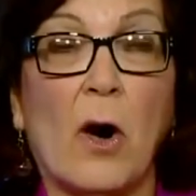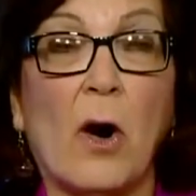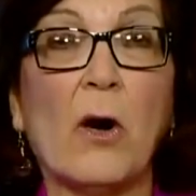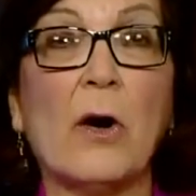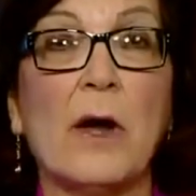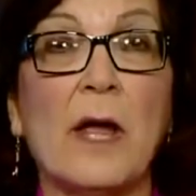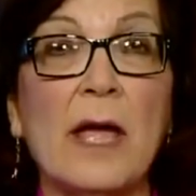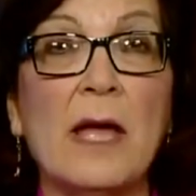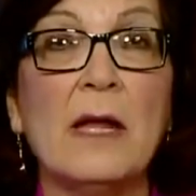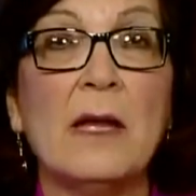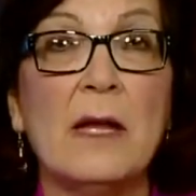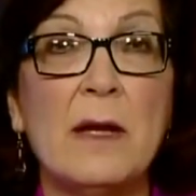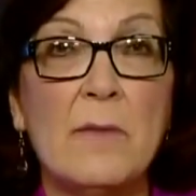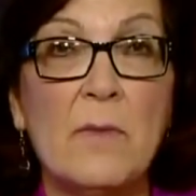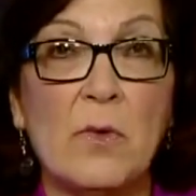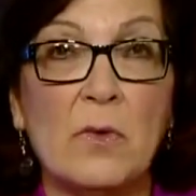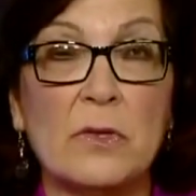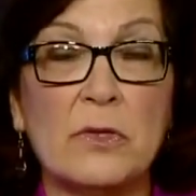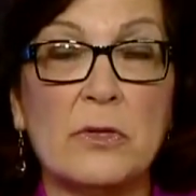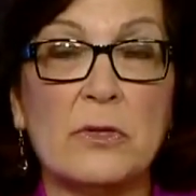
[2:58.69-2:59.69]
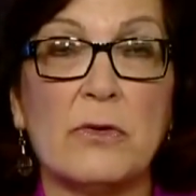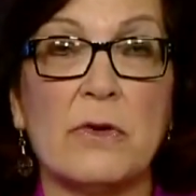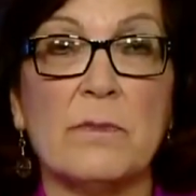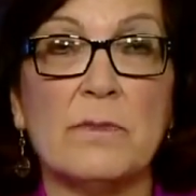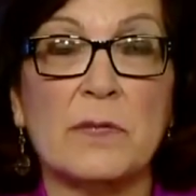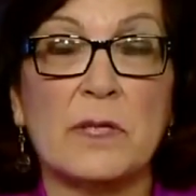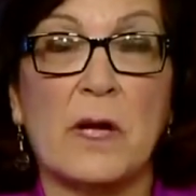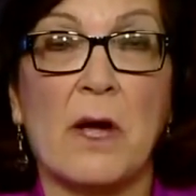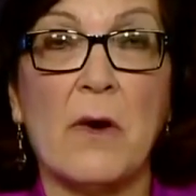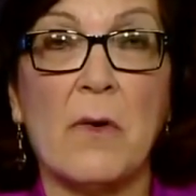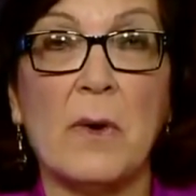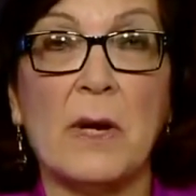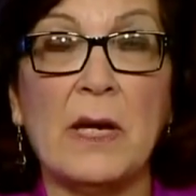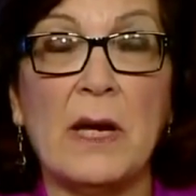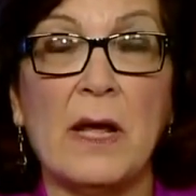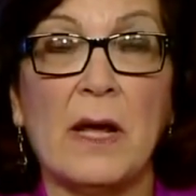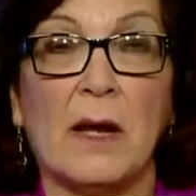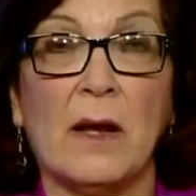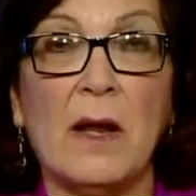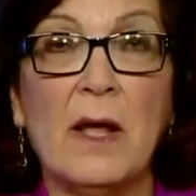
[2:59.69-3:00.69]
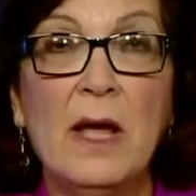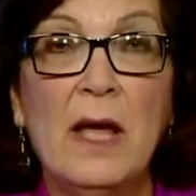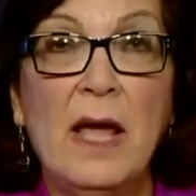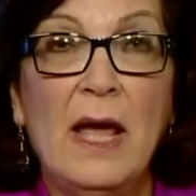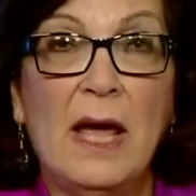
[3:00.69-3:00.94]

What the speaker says: Are any more troops going in?